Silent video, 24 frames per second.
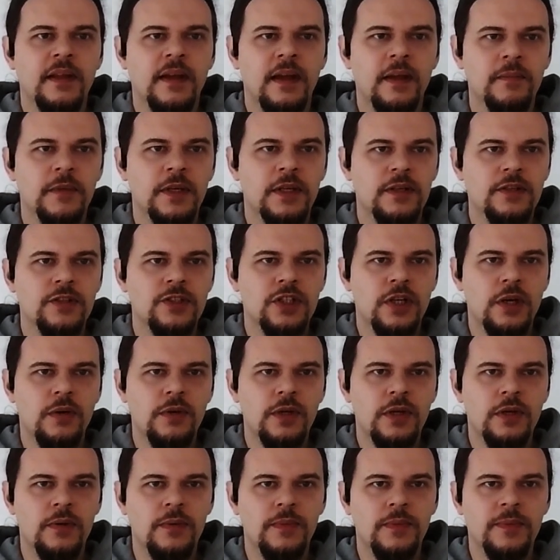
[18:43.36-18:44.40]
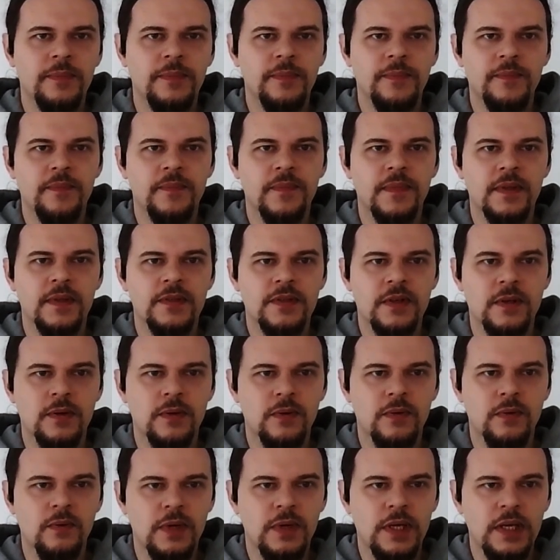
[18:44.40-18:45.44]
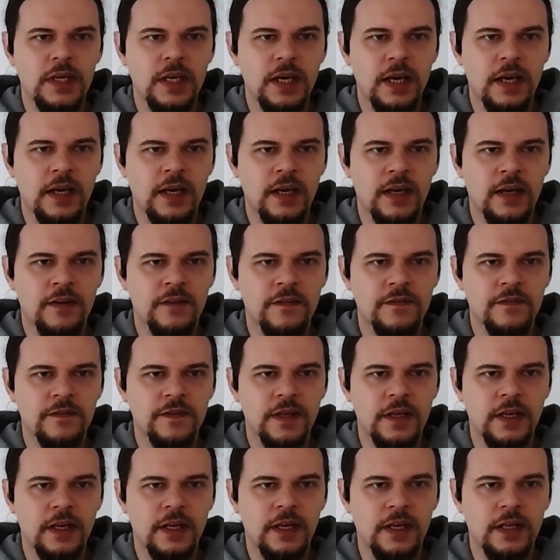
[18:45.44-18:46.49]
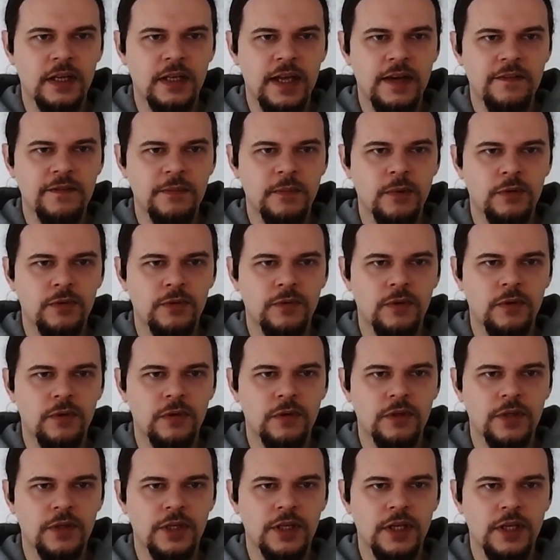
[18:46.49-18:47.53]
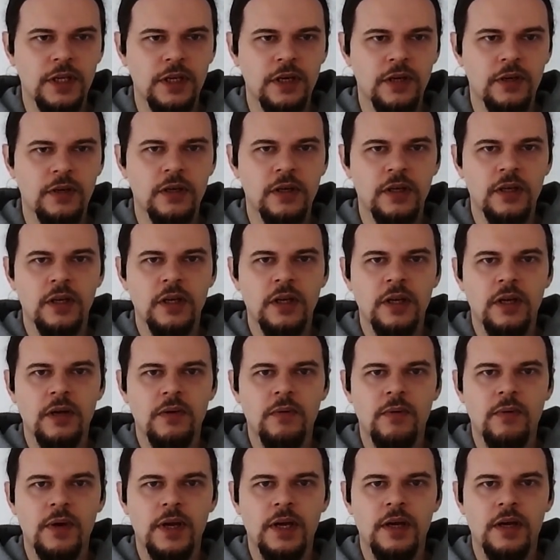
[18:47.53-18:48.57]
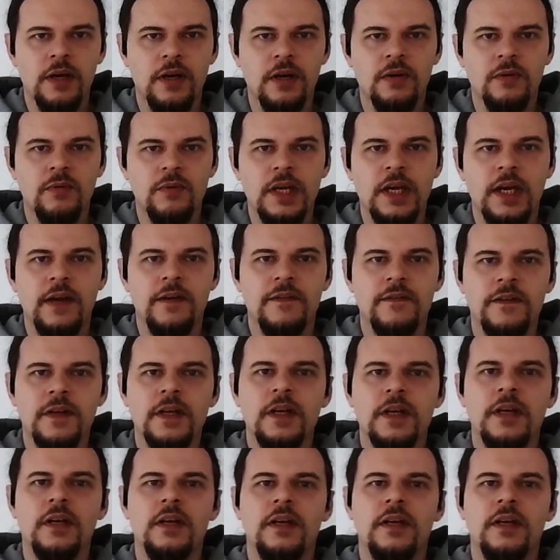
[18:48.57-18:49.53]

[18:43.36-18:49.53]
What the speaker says: I'm going to show you. So we have a Lava Mode folder here where we have